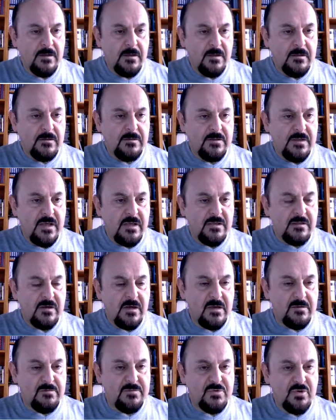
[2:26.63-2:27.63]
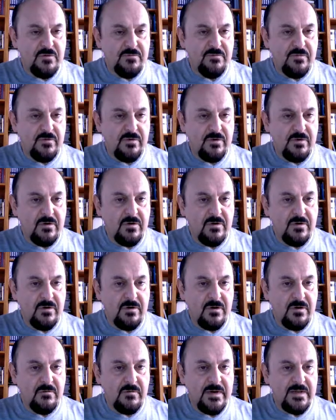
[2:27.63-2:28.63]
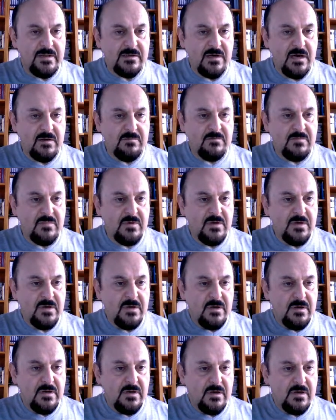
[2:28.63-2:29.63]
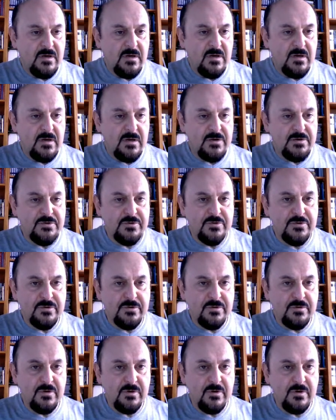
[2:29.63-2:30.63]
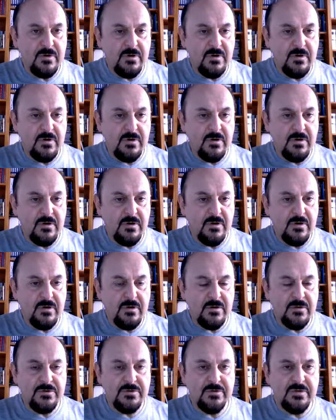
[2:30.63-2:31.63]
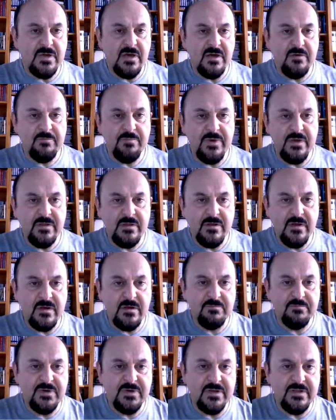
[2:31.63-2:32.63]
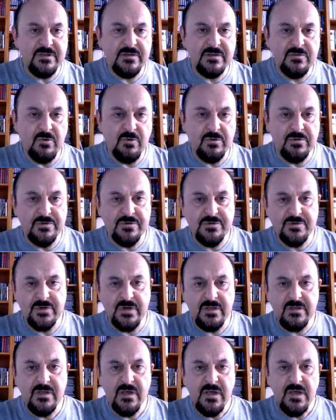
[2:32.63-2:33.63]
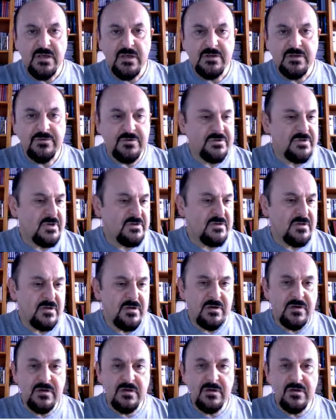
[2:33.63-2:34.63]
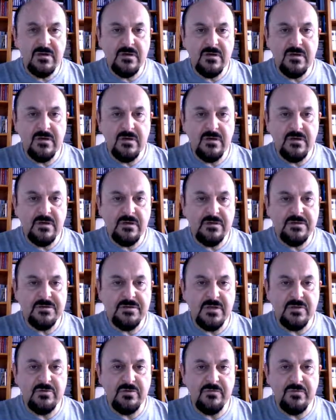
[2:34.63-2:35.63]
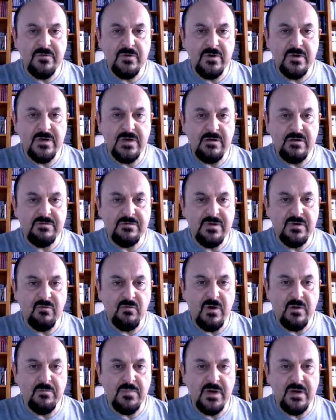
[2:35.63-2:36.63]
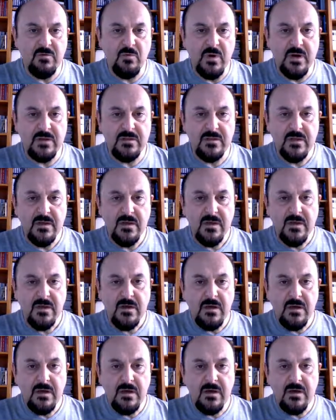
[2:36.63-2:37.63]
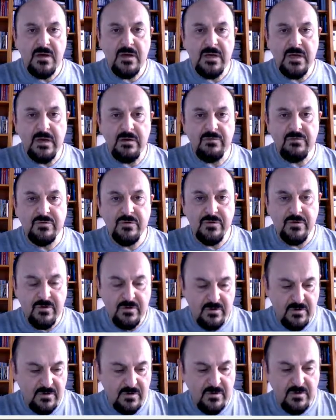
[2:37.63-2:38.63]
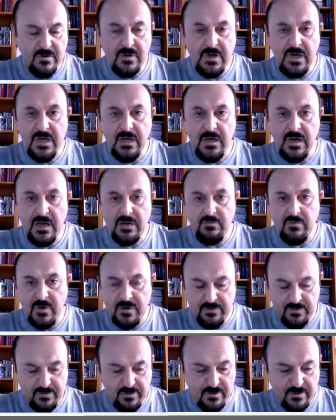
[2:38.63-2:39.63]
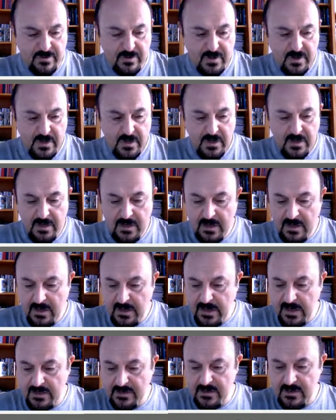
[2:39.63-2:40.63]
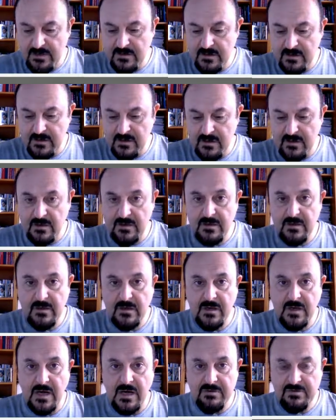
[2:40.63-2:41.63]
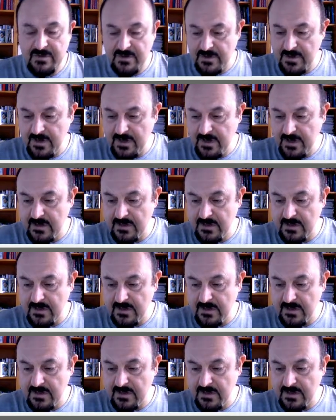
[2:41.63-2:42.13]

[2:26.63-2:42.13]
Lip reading: 10 times of welcome should have been printed on the screen. So just instead of counting one by one, I have to I want to add a counter here.